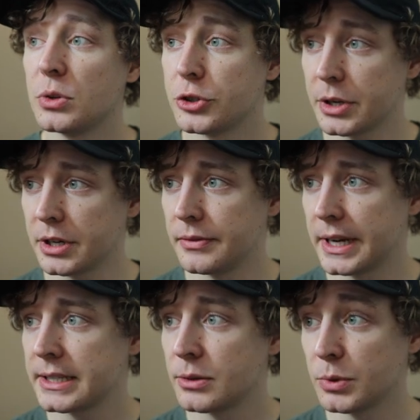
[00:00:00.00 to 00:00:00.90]
Trigger
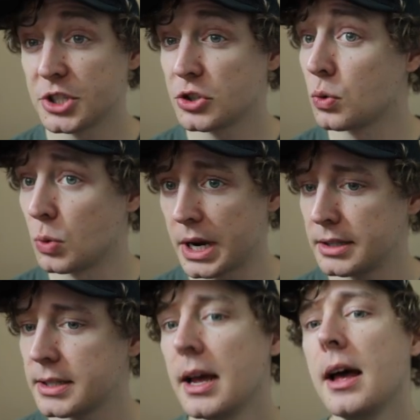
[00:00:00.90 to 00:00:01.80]
effect, which is
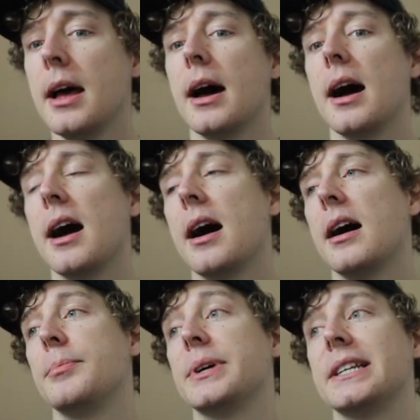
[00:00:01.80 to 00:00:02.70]
great,
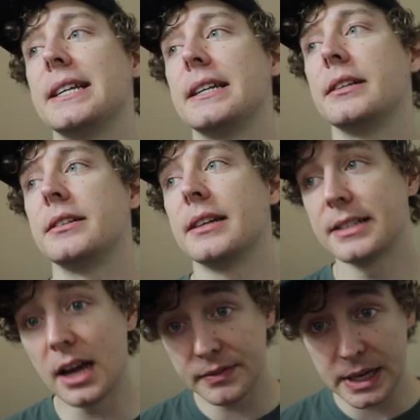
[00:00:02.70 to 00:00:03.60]
but does
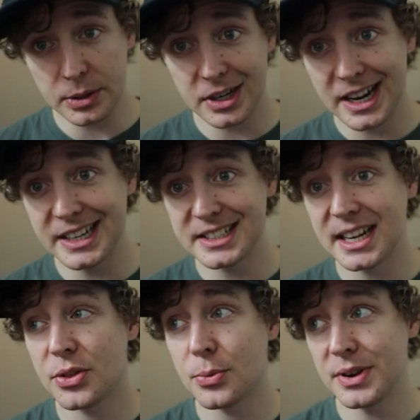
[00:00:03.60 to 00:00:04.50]
not have counter, and it's
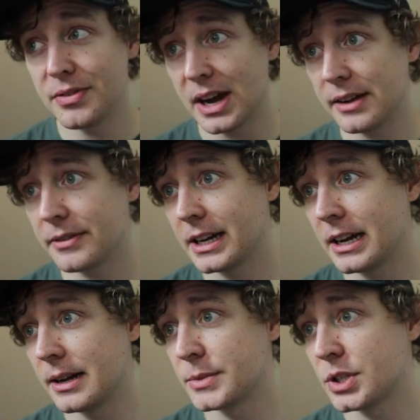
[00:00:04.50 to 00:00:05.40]
a
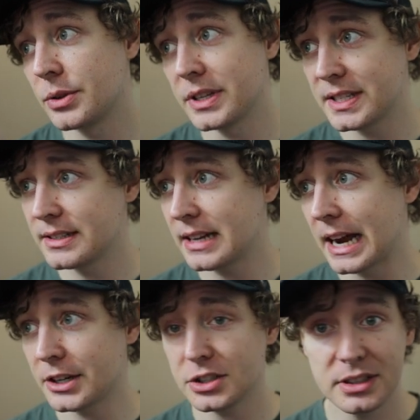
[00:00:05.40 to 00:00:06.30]
3/5. So this is
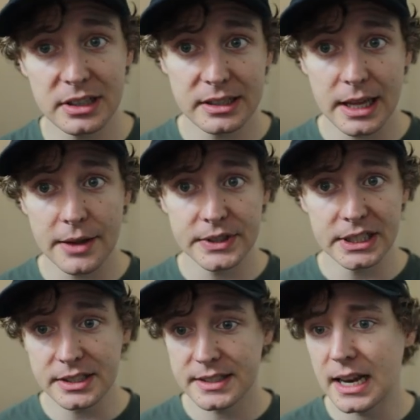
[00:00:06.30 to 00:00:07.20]
actually like that
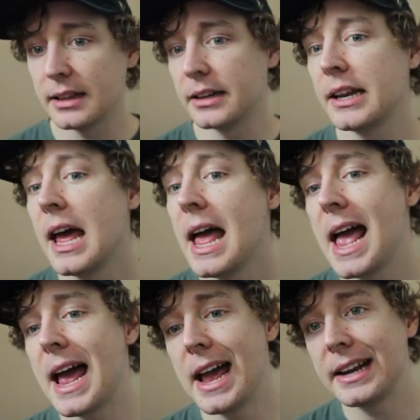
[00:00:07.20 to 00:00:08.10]
vanilla stat line,
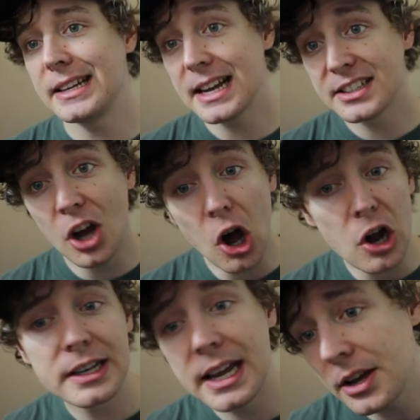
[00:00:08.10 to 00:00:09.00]
and he has an
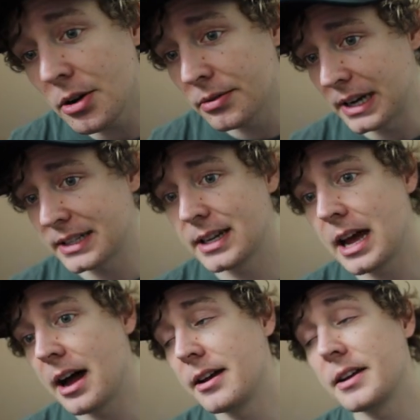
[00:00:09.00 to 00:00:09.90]
on KO effect.
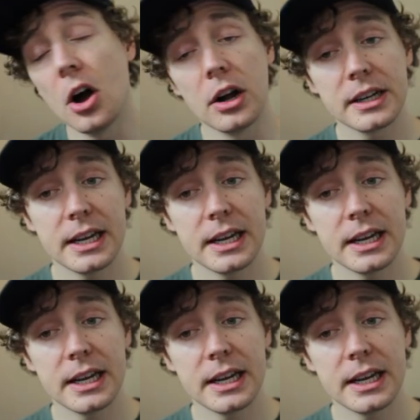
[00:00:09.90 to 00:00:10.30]
On